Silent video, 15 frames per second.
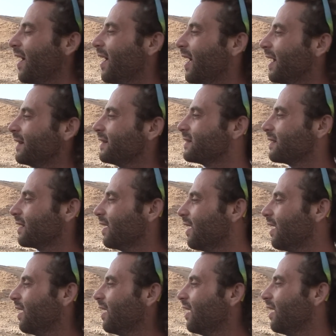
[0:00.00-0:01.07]
And,
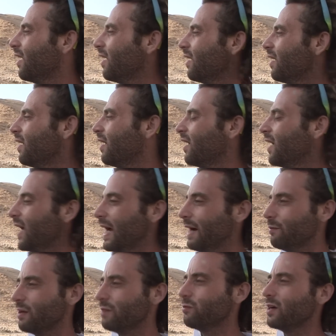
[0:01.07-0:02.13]
uh,
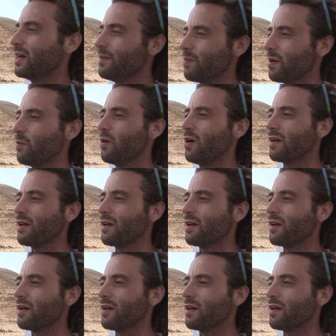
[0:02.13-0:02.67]
and we've really been